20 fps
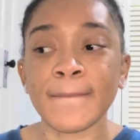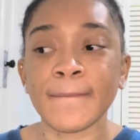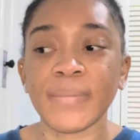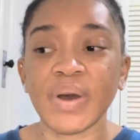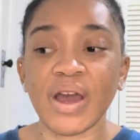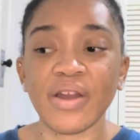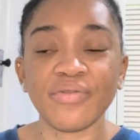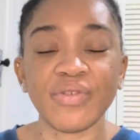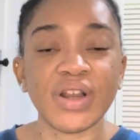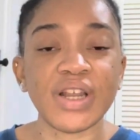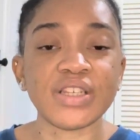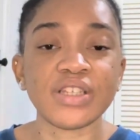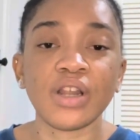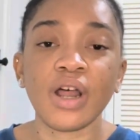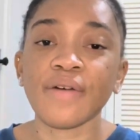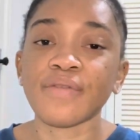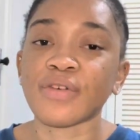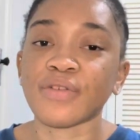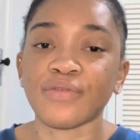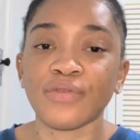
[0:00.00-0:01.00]
But I realized a
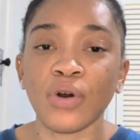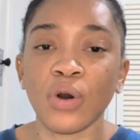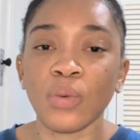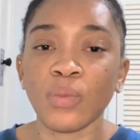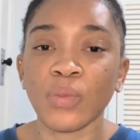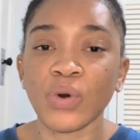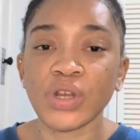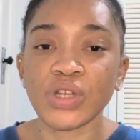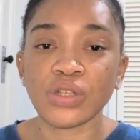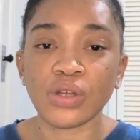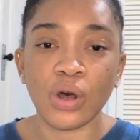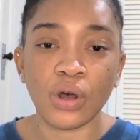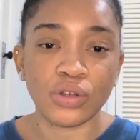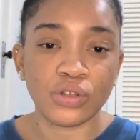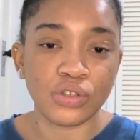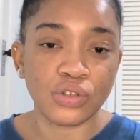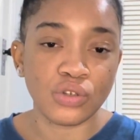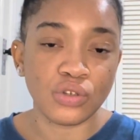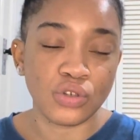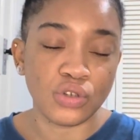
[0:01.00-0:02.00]
lot of the foam ones
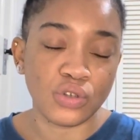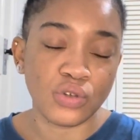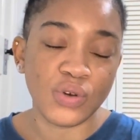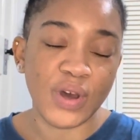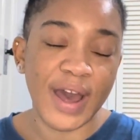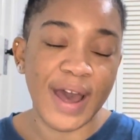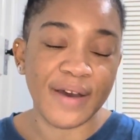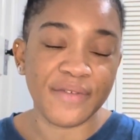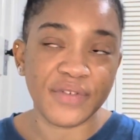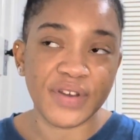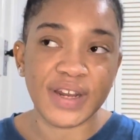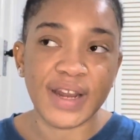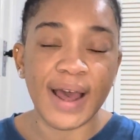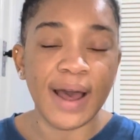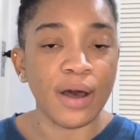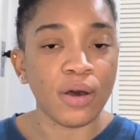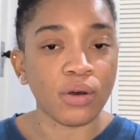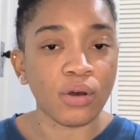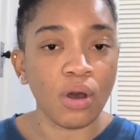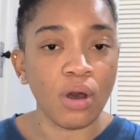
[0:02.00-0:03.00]
also do have an
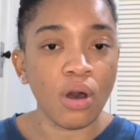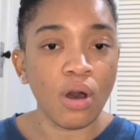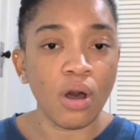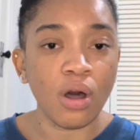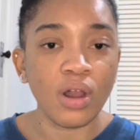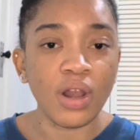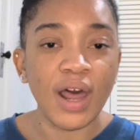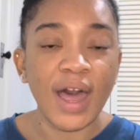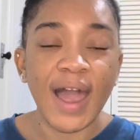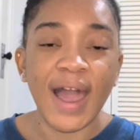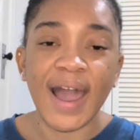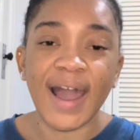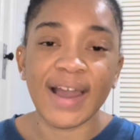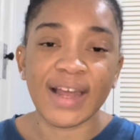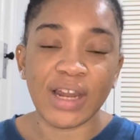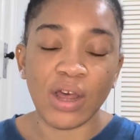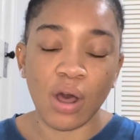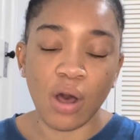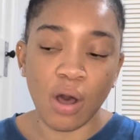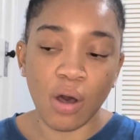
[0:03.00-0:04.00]
alcohol,
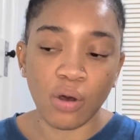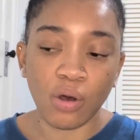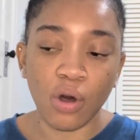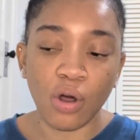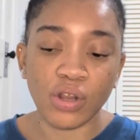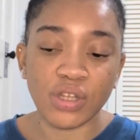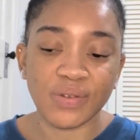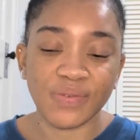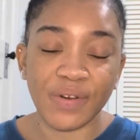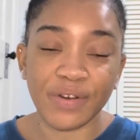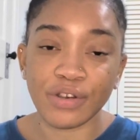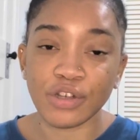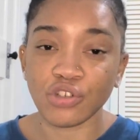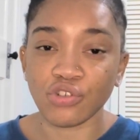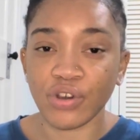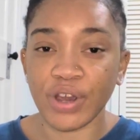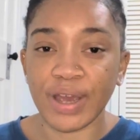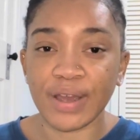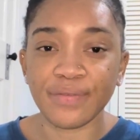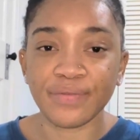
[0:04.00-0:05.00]
and alcohol is very
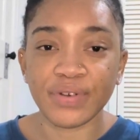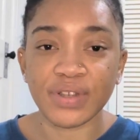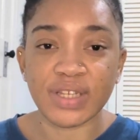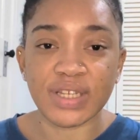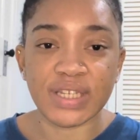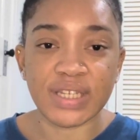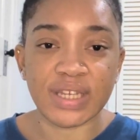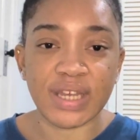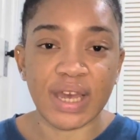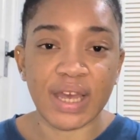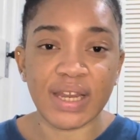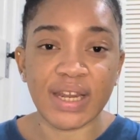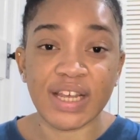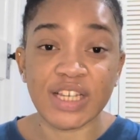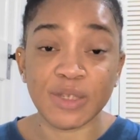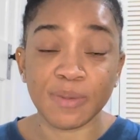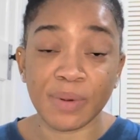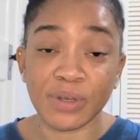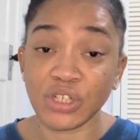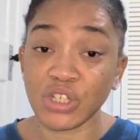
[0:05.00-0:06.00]
drying for the skin,
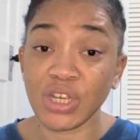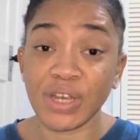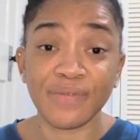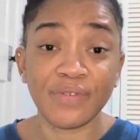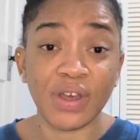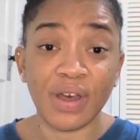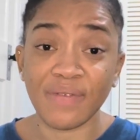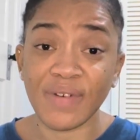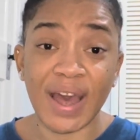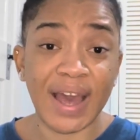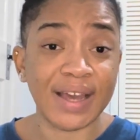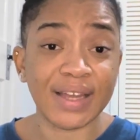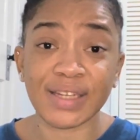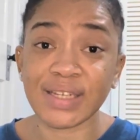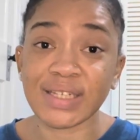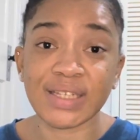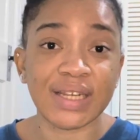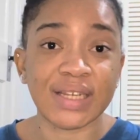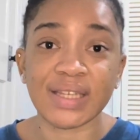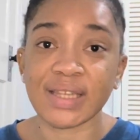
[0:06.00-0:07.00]
especially if you have
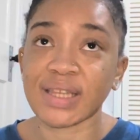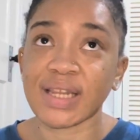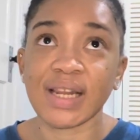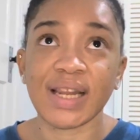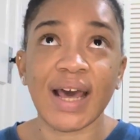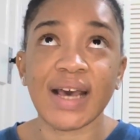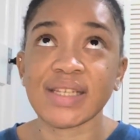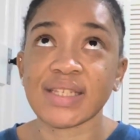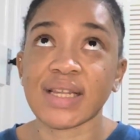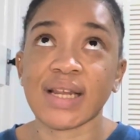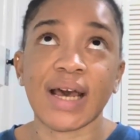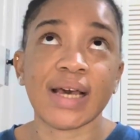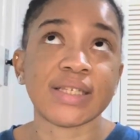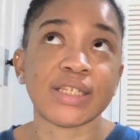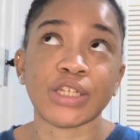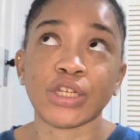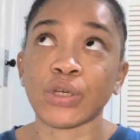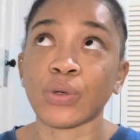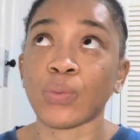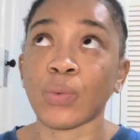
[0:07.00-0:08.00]
acne. That's the last
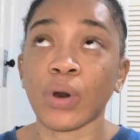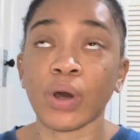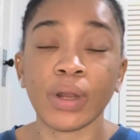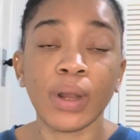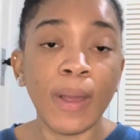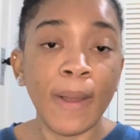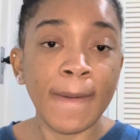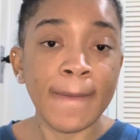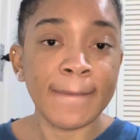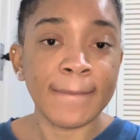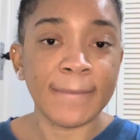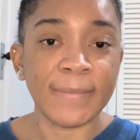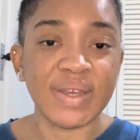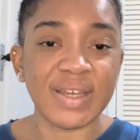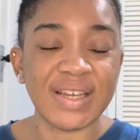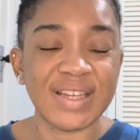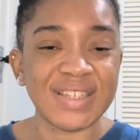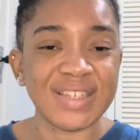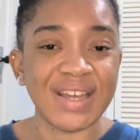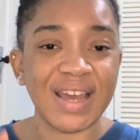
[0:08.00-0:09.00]
thing you want,
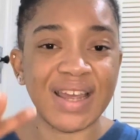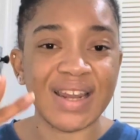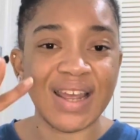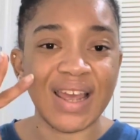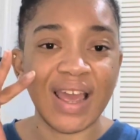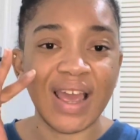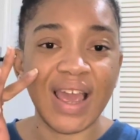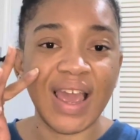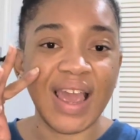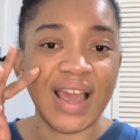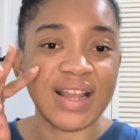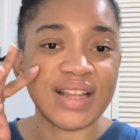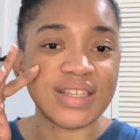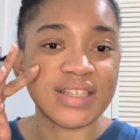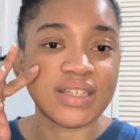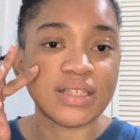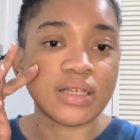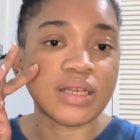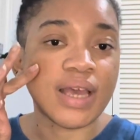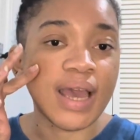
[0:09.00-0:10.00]
because then it
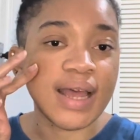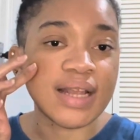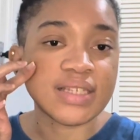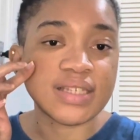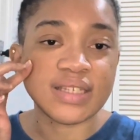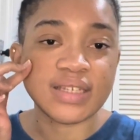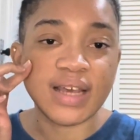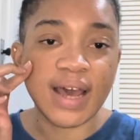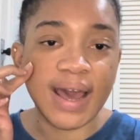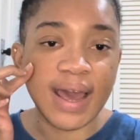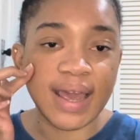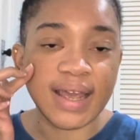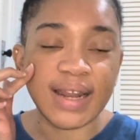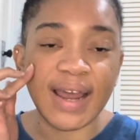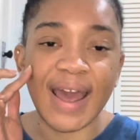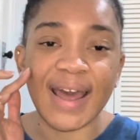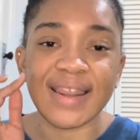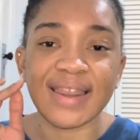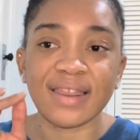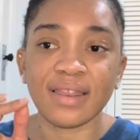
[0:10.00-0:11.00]
gets tight
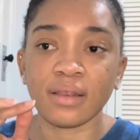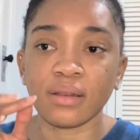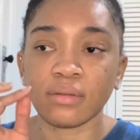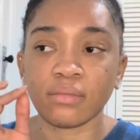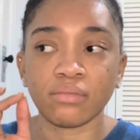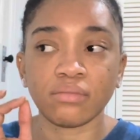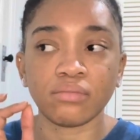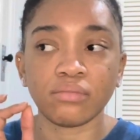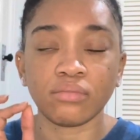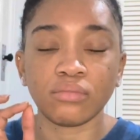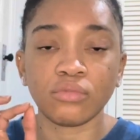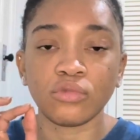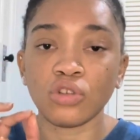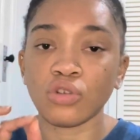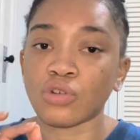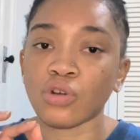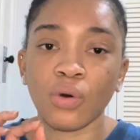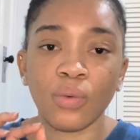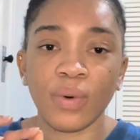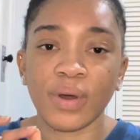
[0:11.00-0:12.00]
and
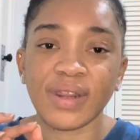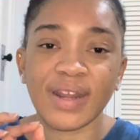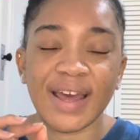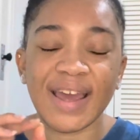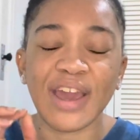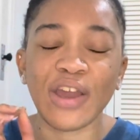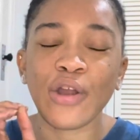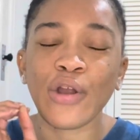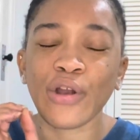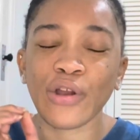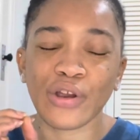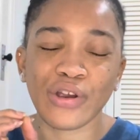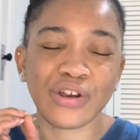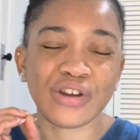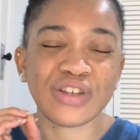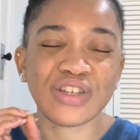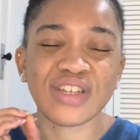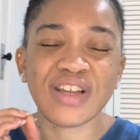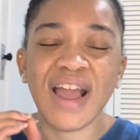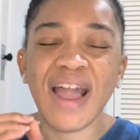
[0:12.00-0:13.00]
you don't want that. It
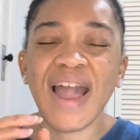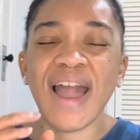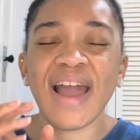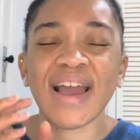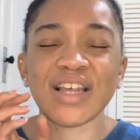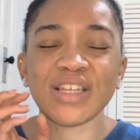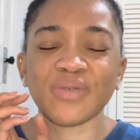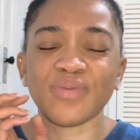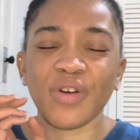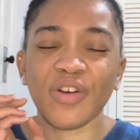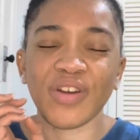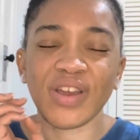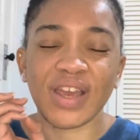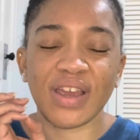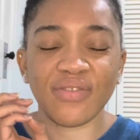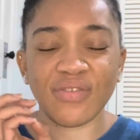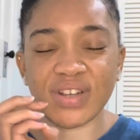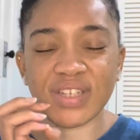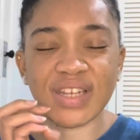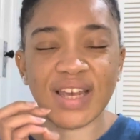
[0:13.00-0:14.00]
hurts and it's very
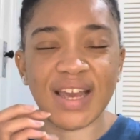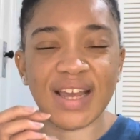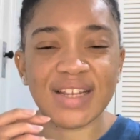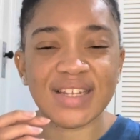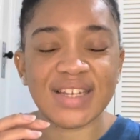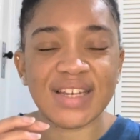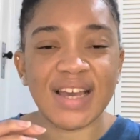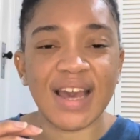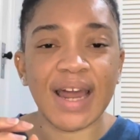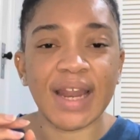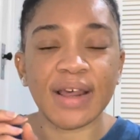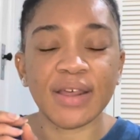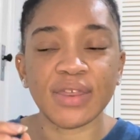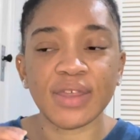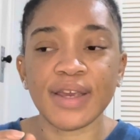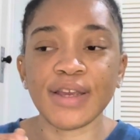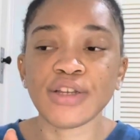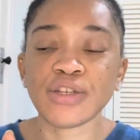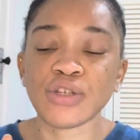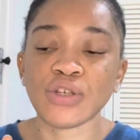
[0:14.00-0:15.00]
irritating. And I
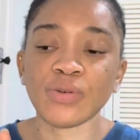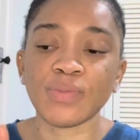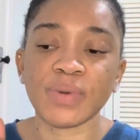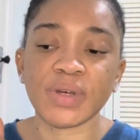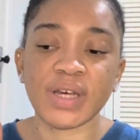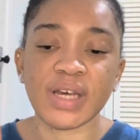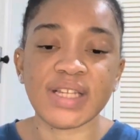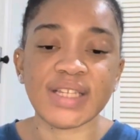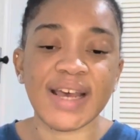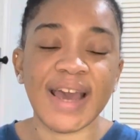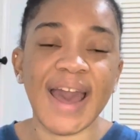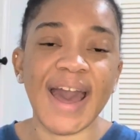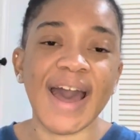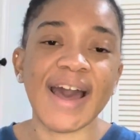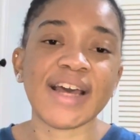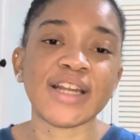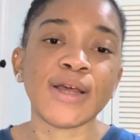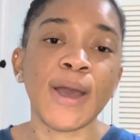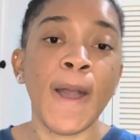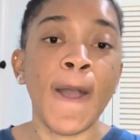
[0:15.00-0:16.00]
think too, because I
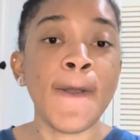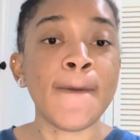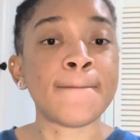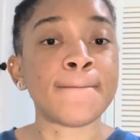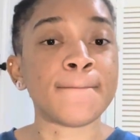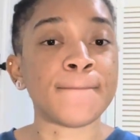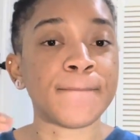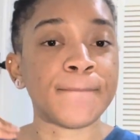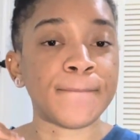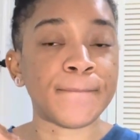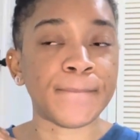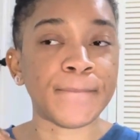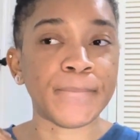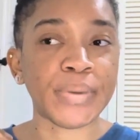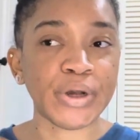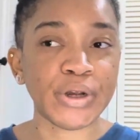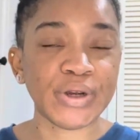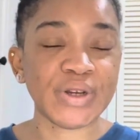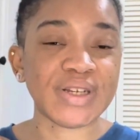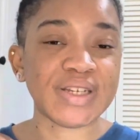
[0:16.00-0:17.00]
had
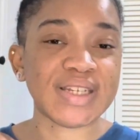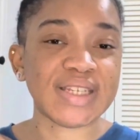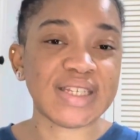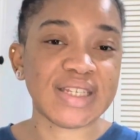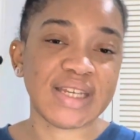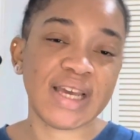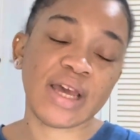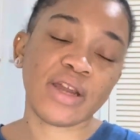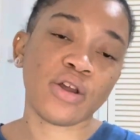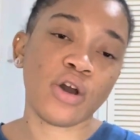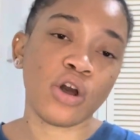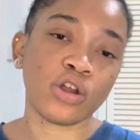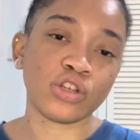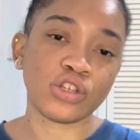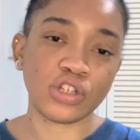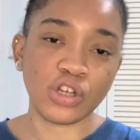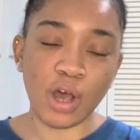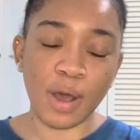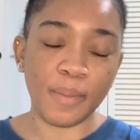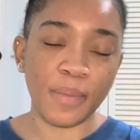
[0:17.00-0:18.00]
burnt skin on
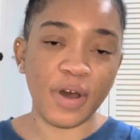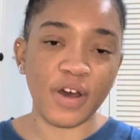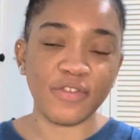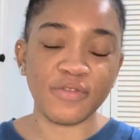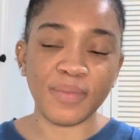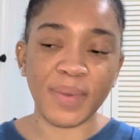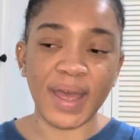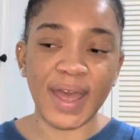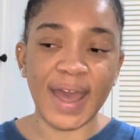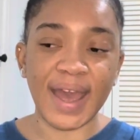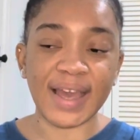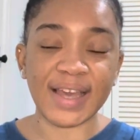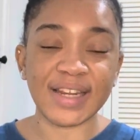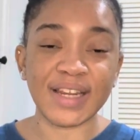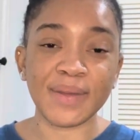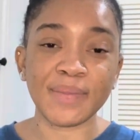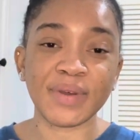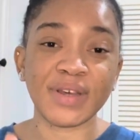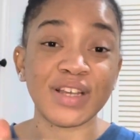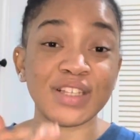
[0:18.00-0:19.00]
top of my
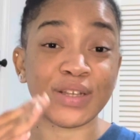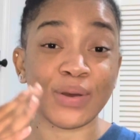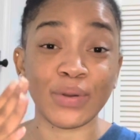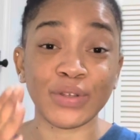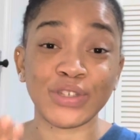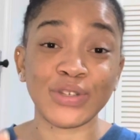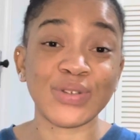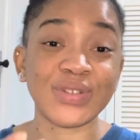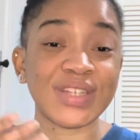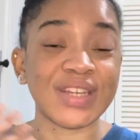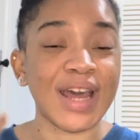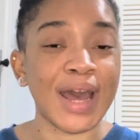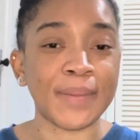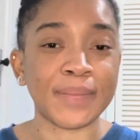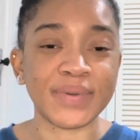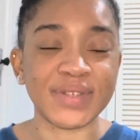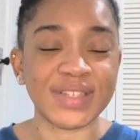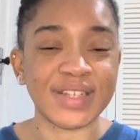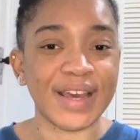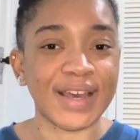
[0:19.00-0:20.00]
acne because I was using
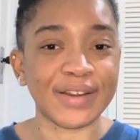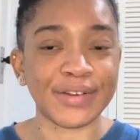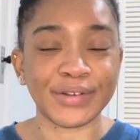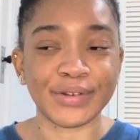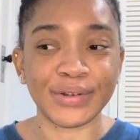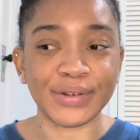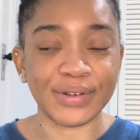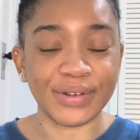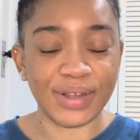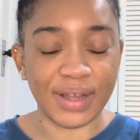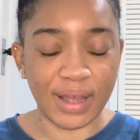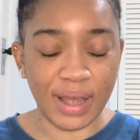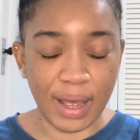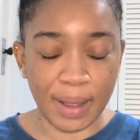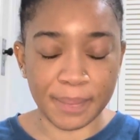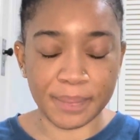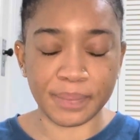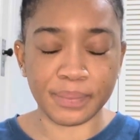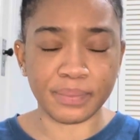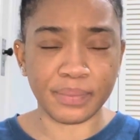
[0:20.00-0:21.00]
apple
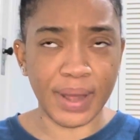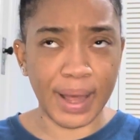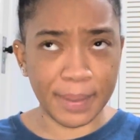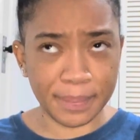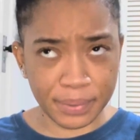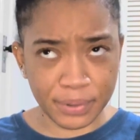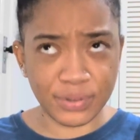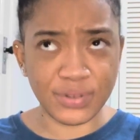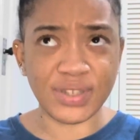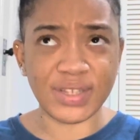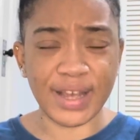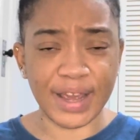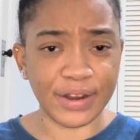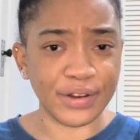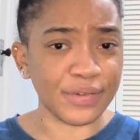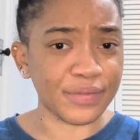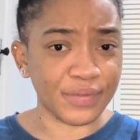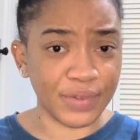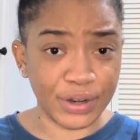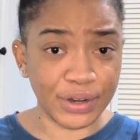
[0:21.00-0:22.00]

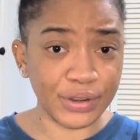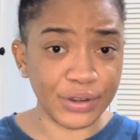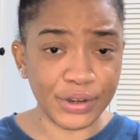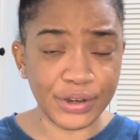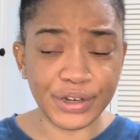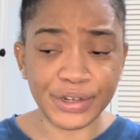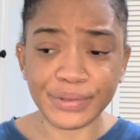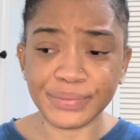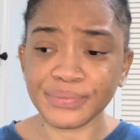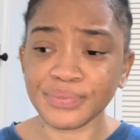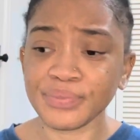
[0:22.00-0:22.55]
cider vinegar,